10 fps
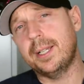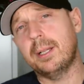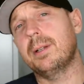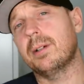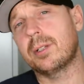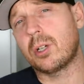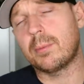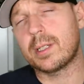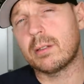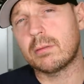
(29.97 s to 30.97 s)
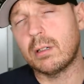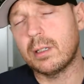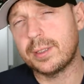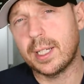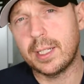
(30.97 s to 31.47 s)
Let me know in the comments and I'll
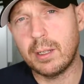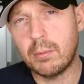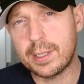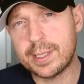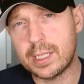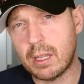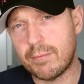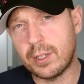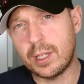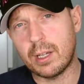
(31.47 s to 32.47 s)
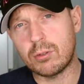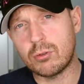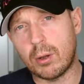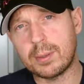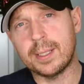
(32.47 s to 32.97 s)
dive down there once this video
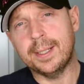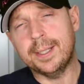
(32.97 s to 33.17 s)
drops.